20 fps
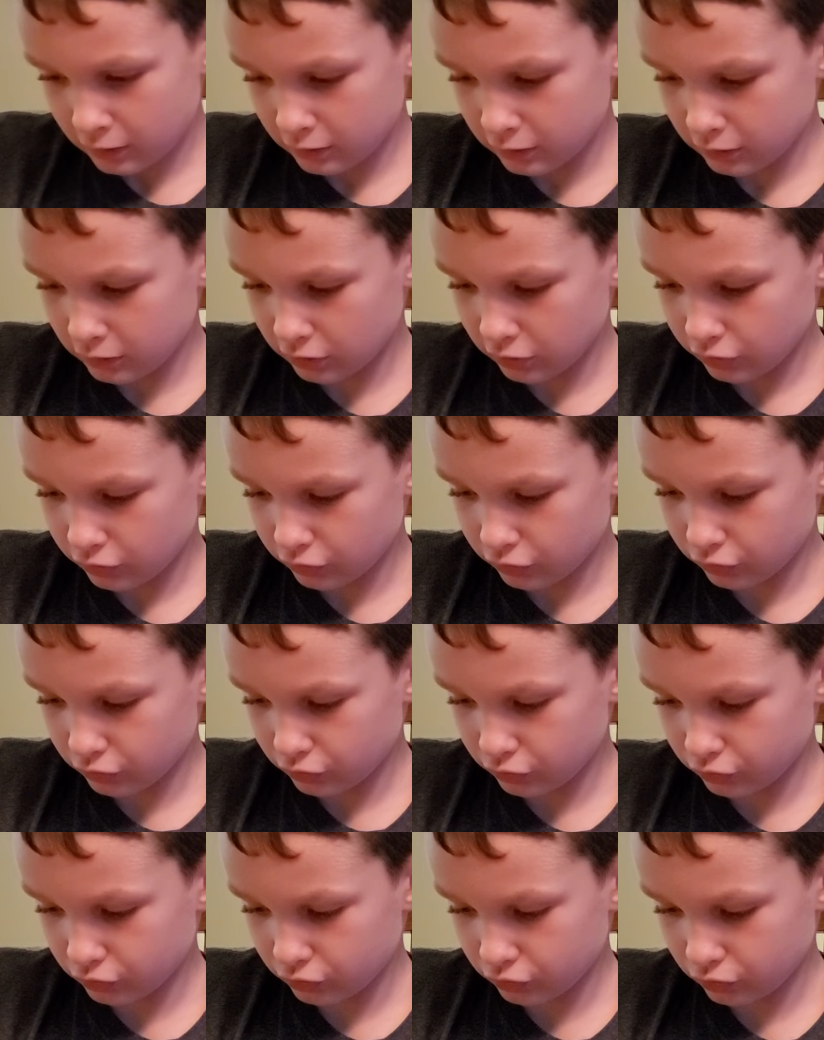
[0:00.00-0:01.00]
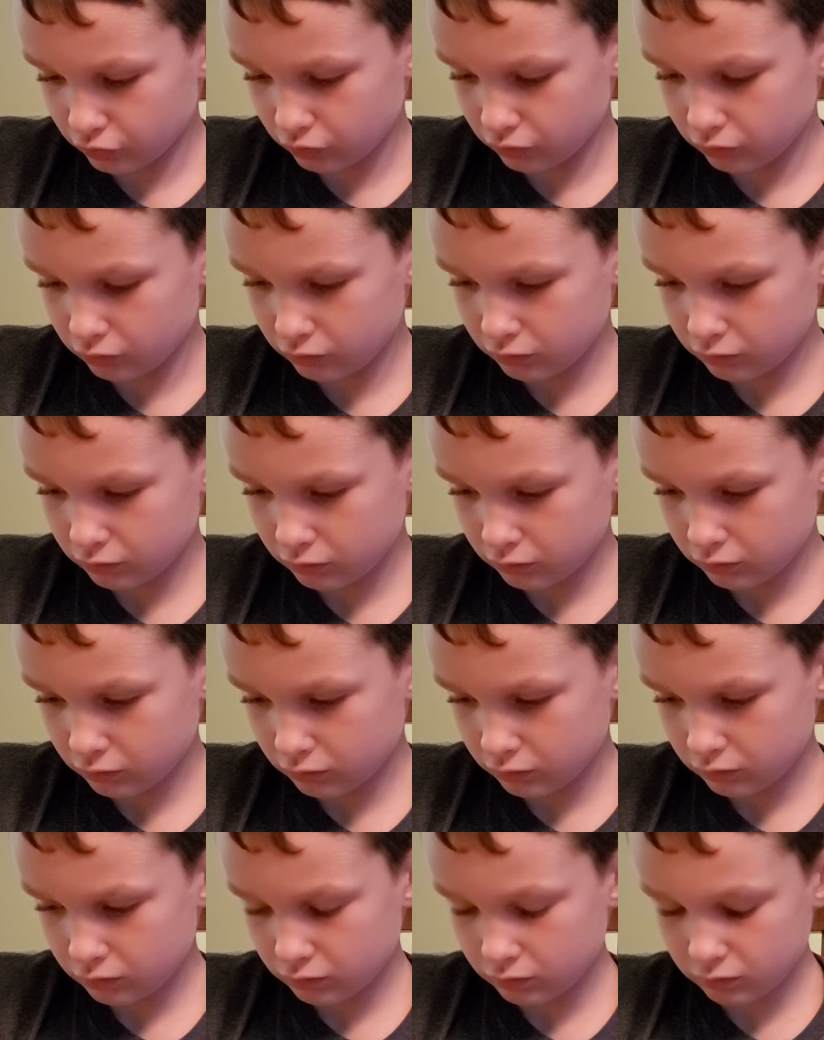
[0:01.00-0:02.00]
Yes.
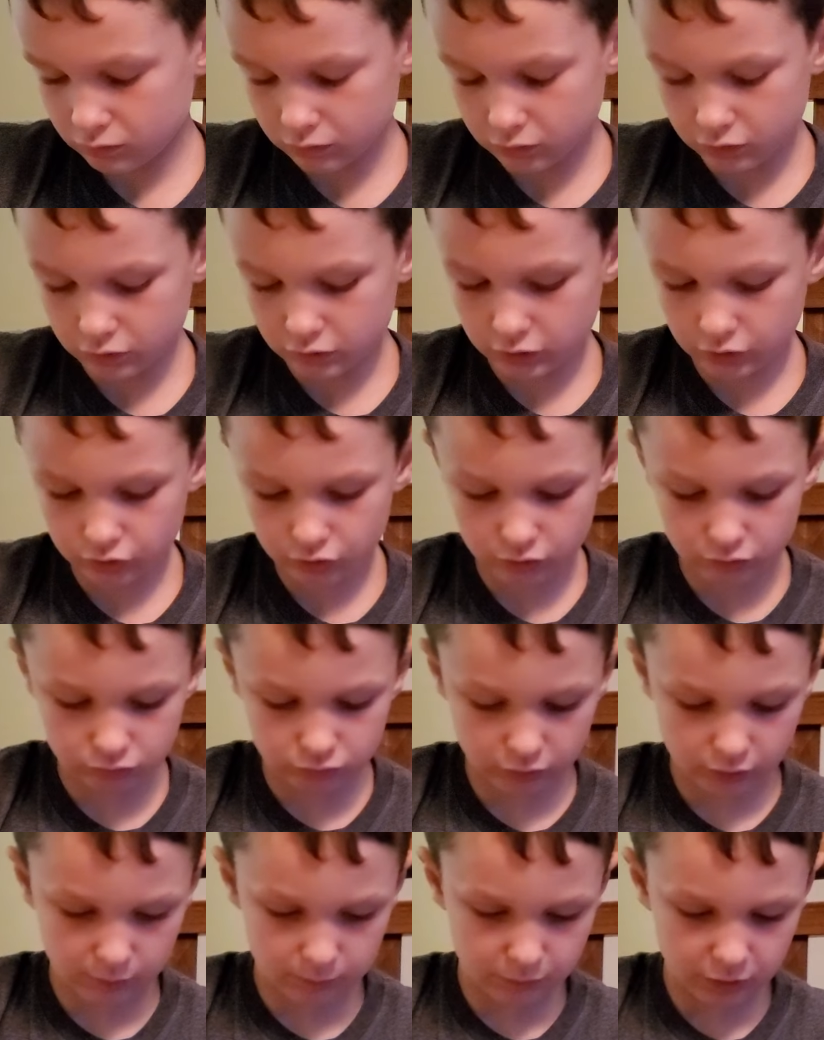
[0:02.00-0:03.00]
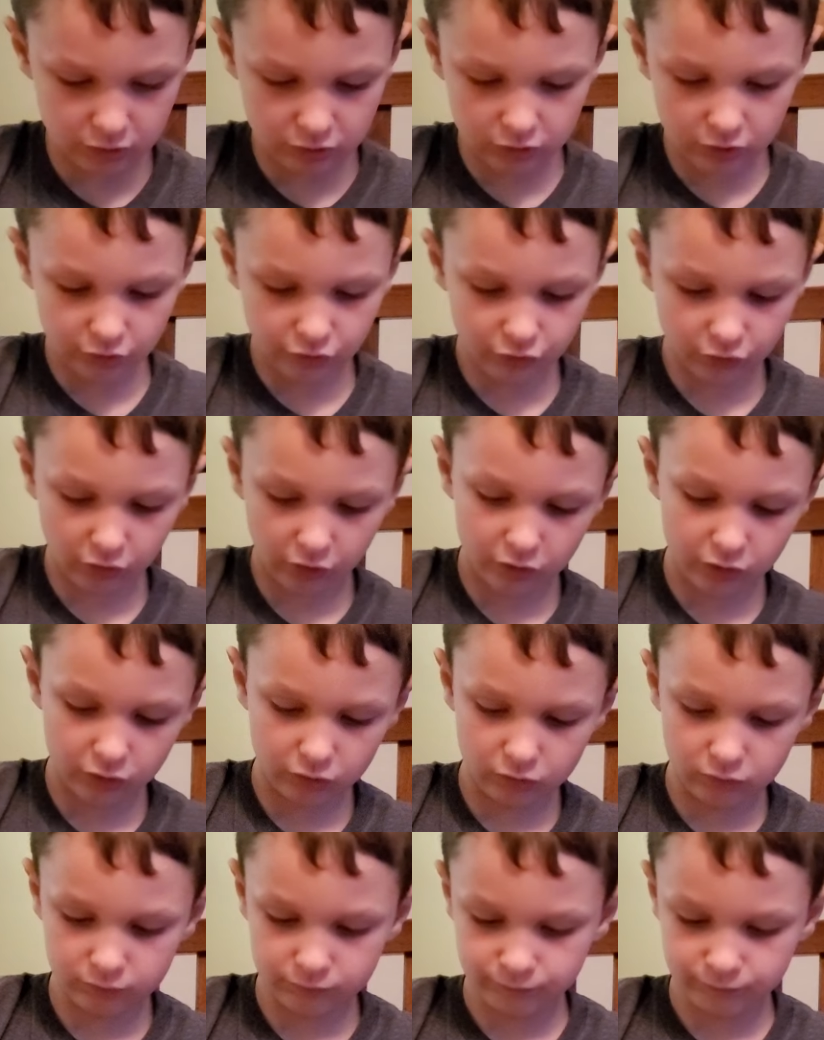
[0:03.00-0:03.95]
Oh, that's gonna drive me nuts later.